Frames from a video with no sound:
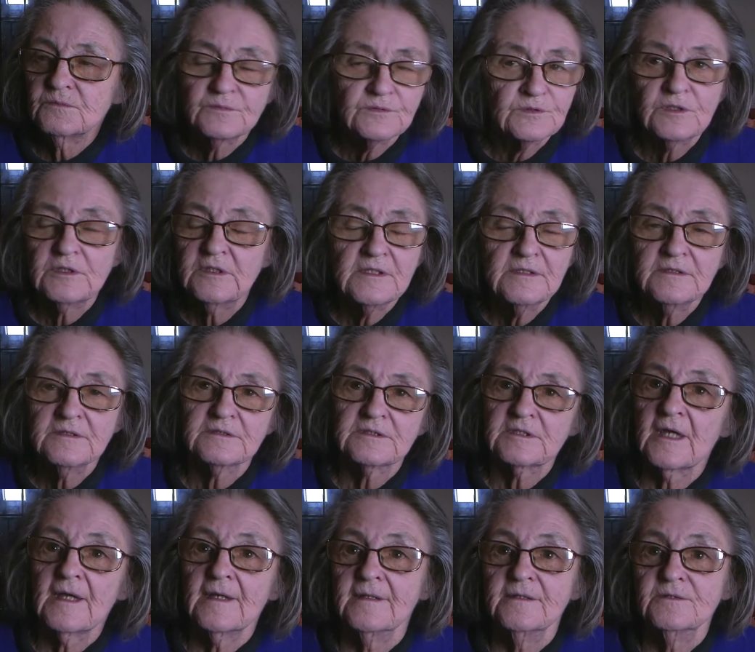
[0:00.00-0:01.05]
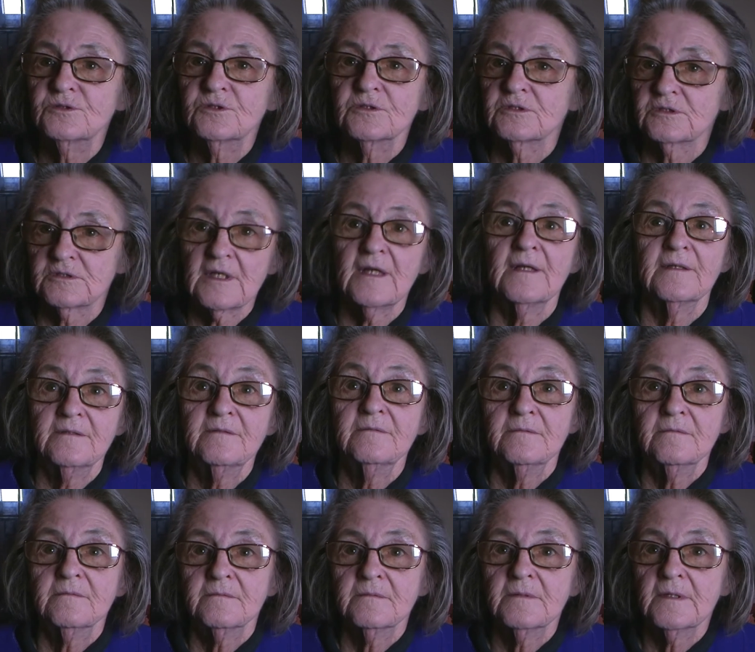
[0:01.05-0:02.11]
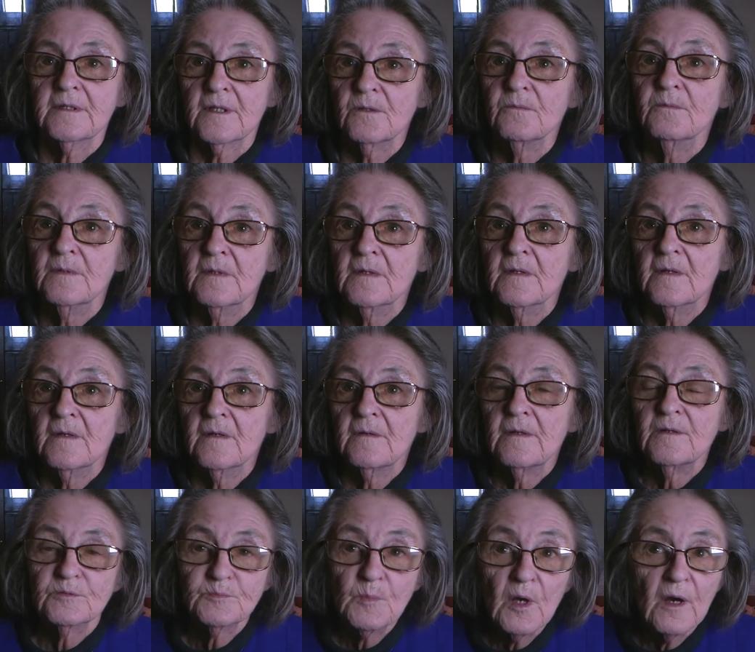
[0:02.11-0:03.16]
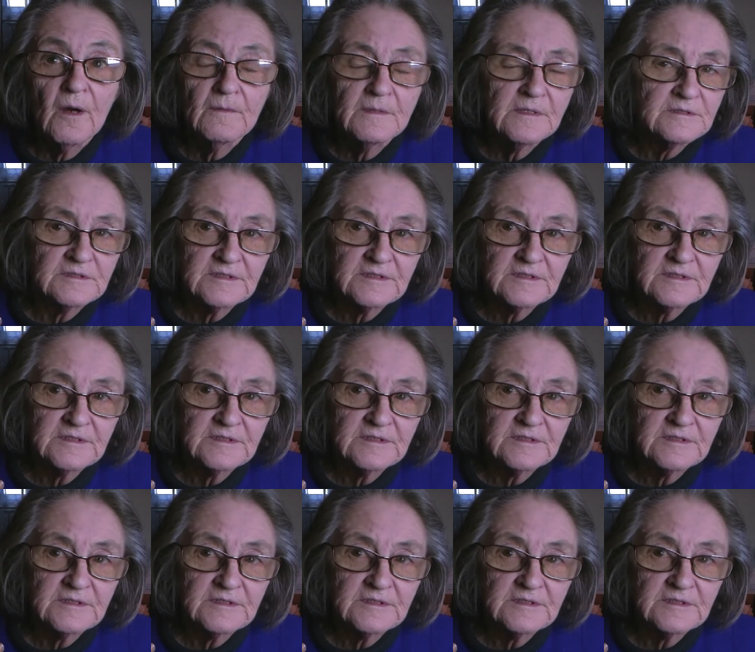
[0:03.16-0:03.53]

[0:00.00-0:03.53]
She didn't say, just said, it